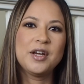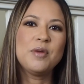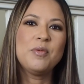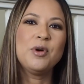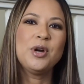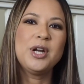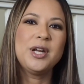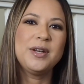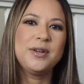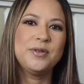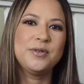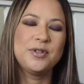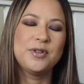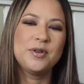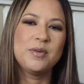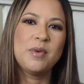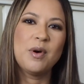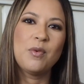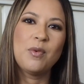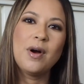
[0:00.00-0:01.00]
Good morning,
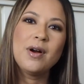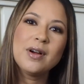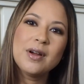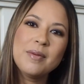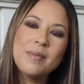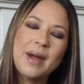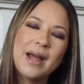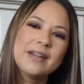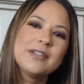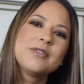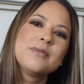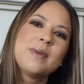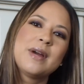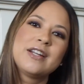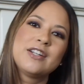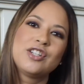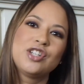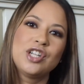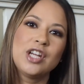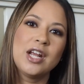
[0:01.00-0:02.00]
YouTube. Welcome back to
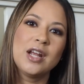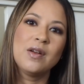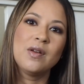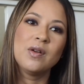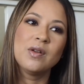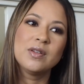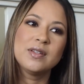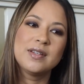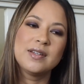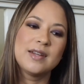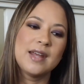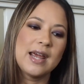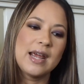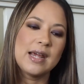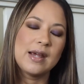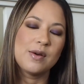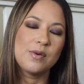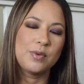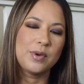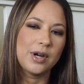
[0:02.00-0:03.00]
my channel.
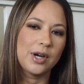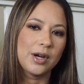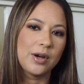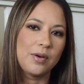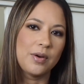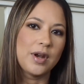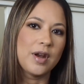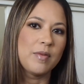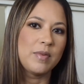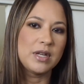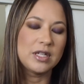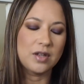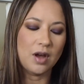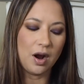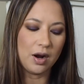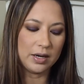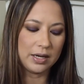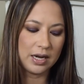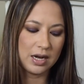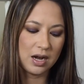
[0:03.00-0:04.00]
Today we are going to be
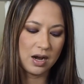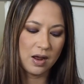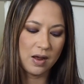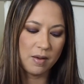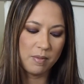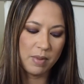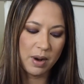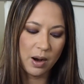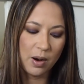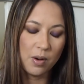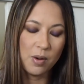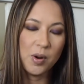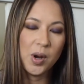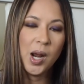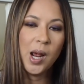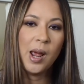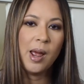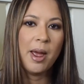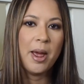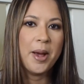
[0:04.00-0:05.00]
talking about
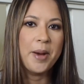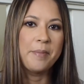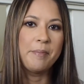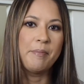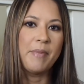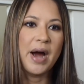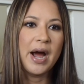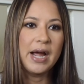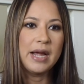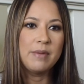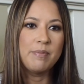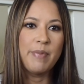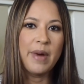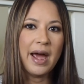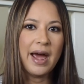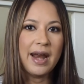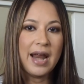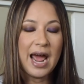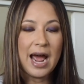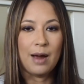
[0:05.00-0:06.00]
my
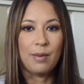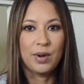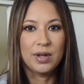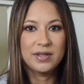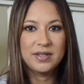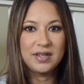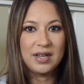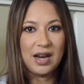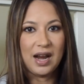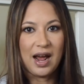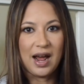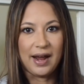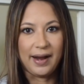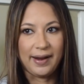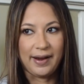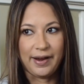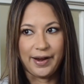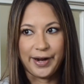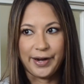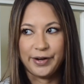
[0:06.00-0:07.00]
bad habits that I
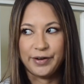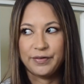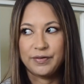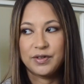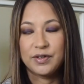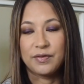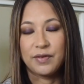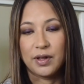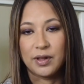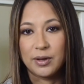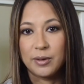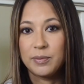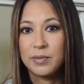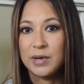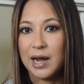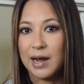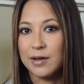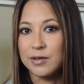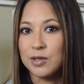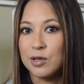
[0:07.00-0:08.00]
have developed
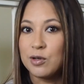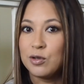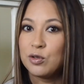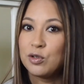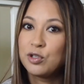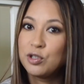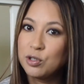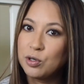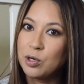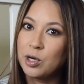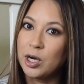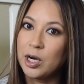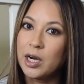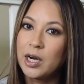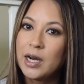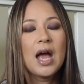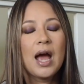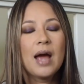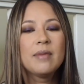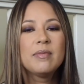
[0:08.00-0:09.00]
as a new shooter.
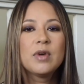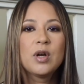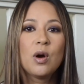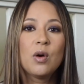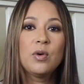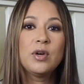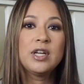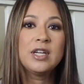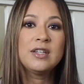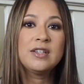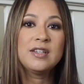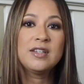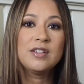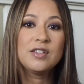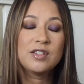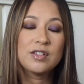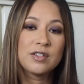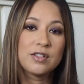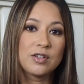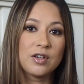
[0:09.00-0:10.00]
I'm going to
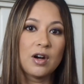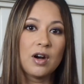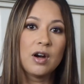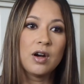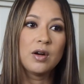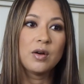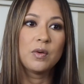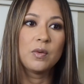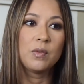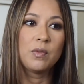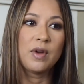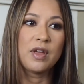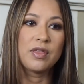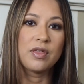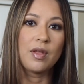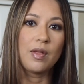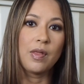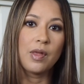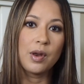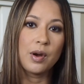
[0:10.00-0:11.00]
start with
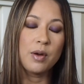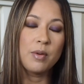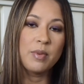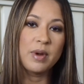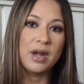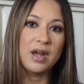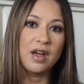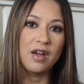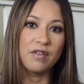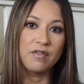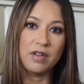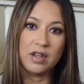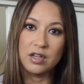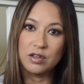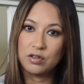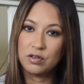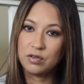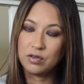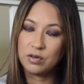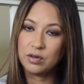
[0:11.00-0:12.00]
a little bit of
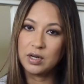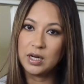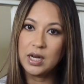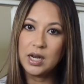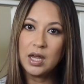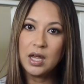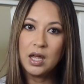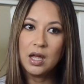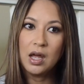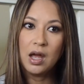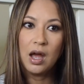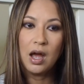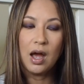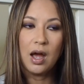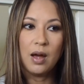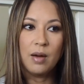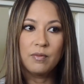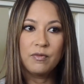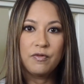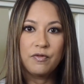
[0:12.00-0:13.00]
history
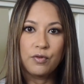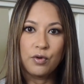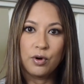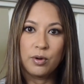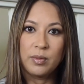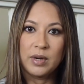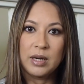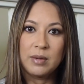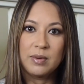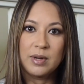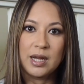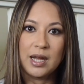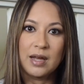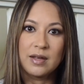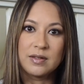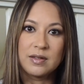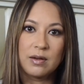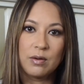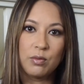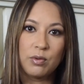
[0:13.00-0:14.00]
for me
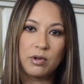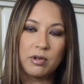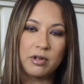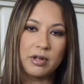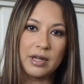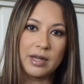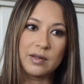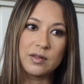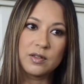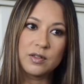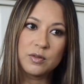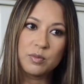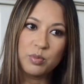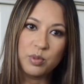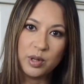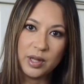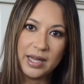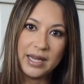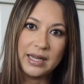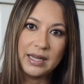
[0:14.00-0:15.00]
because it will
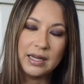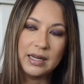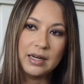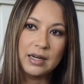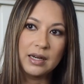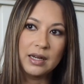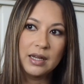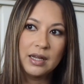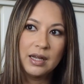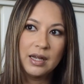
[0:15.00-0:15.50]
explain